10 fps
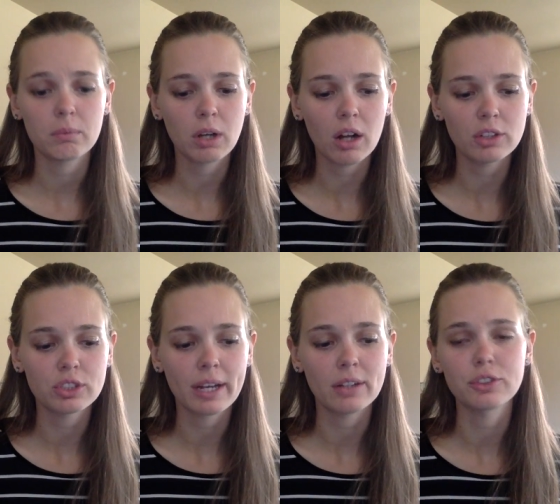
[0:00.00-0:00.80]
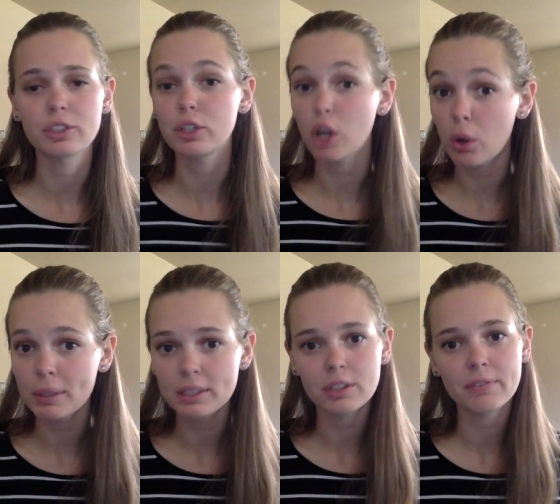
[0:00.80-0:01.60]
college counselor,
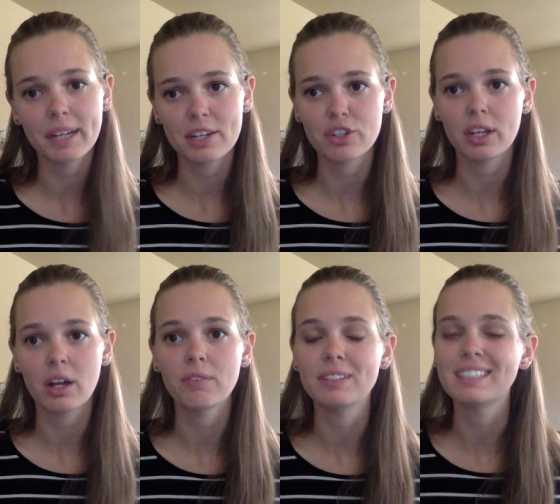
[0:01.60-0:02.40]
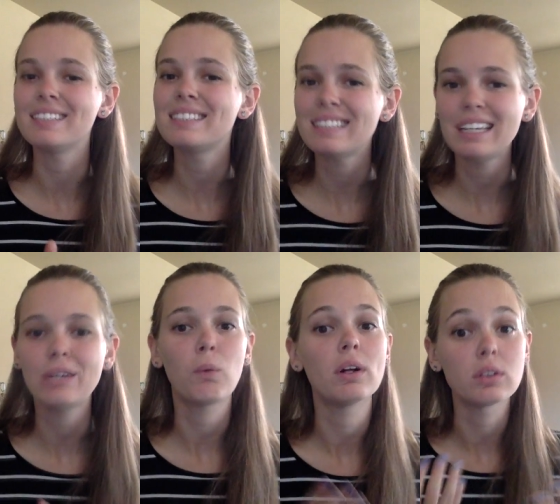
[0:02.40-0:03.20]
going to your financial aid office, and
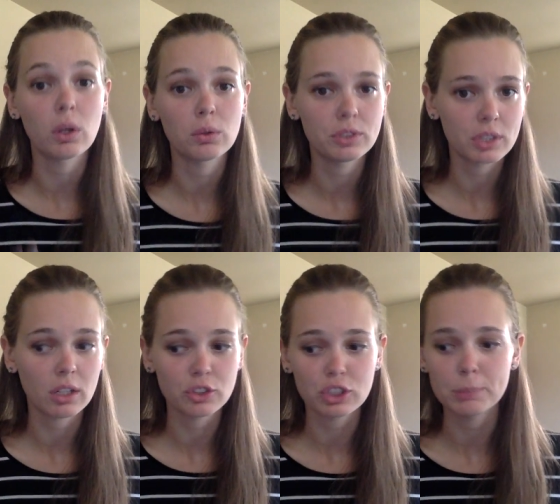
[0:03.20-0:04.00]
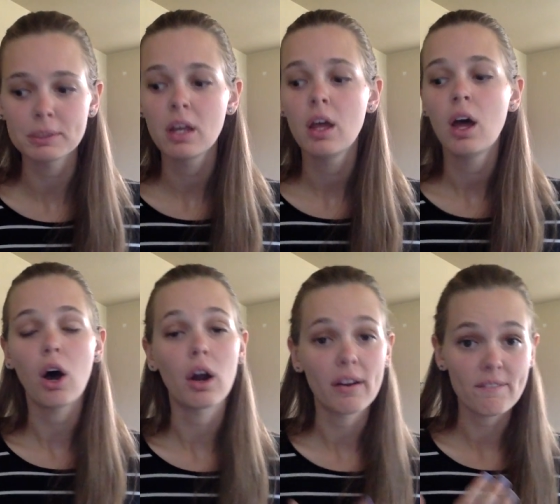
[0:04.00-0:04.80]
seeing what local scholarships
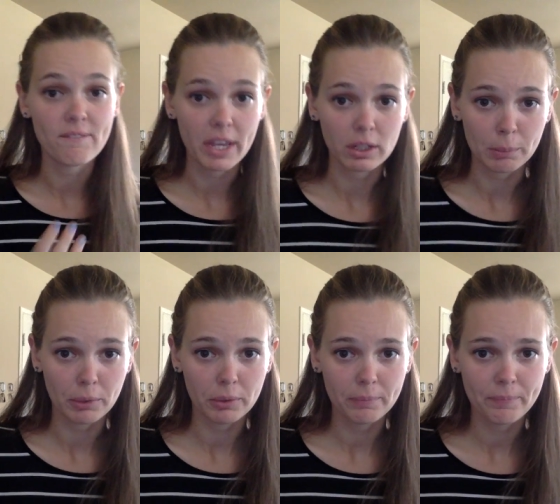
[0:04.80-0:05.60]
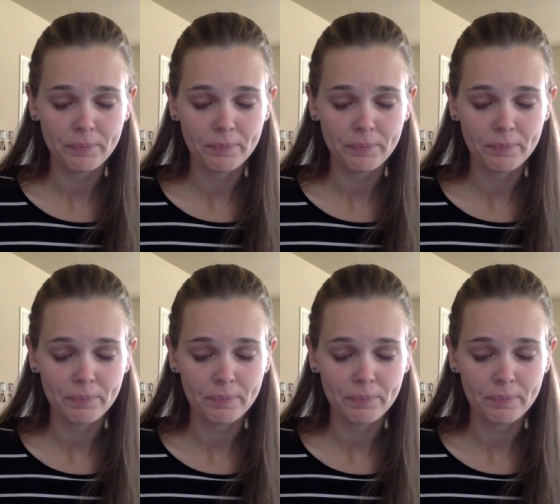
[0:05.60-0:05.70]
are available.